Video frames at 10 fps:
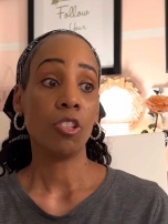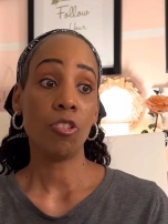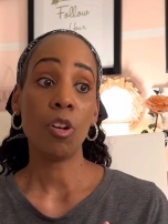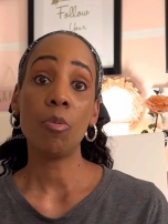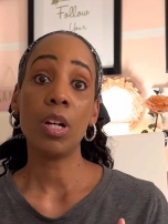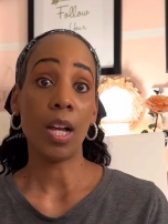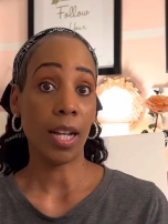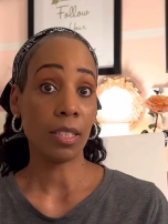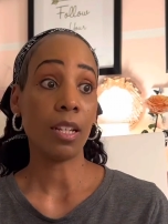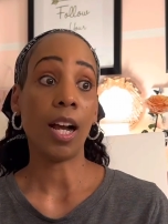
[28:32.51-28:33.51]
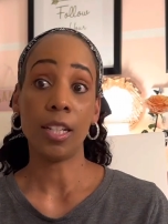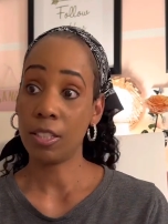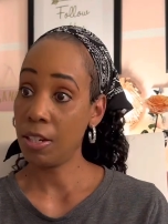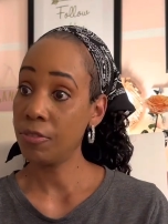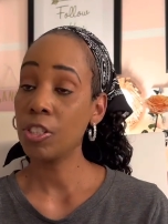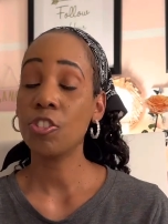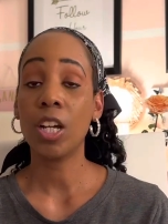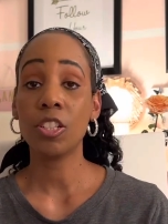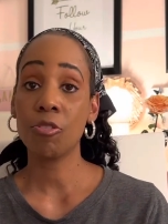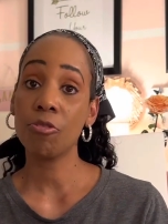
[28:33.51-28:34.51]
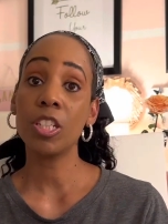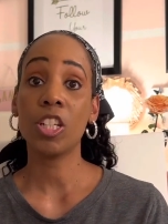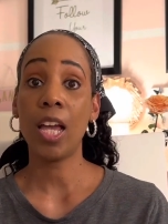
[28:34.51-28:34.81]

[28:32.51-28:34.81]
you know what, I definitely tried to reach